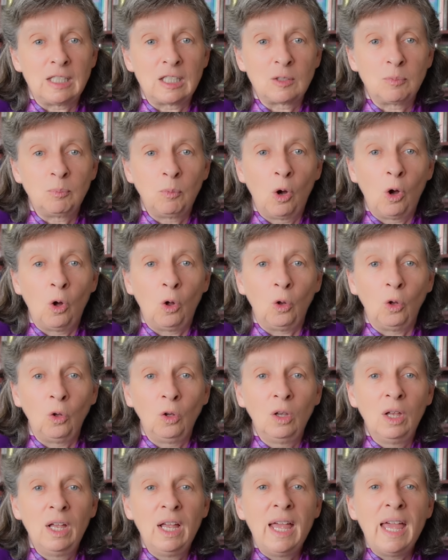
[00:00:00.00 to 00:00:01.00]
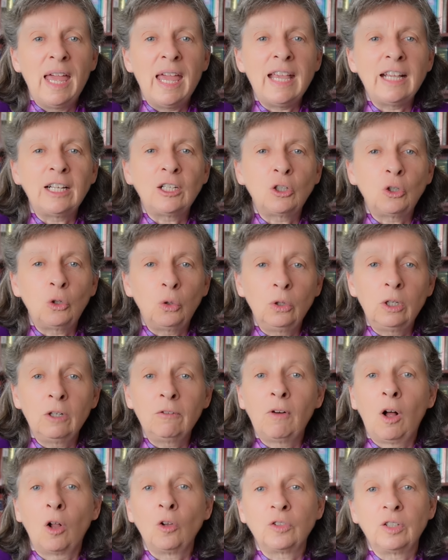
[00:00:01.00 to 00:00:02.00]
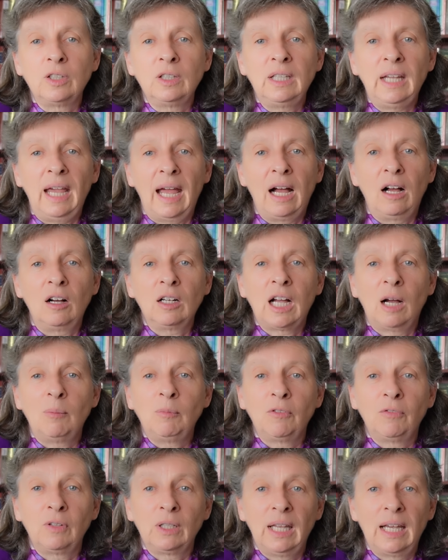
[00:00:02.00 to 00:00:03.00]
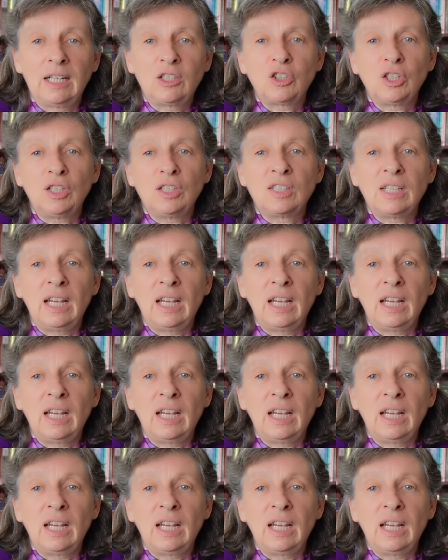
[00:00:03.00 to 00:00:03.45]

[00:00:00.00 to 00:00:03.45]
small, it could have altered the outcome of elections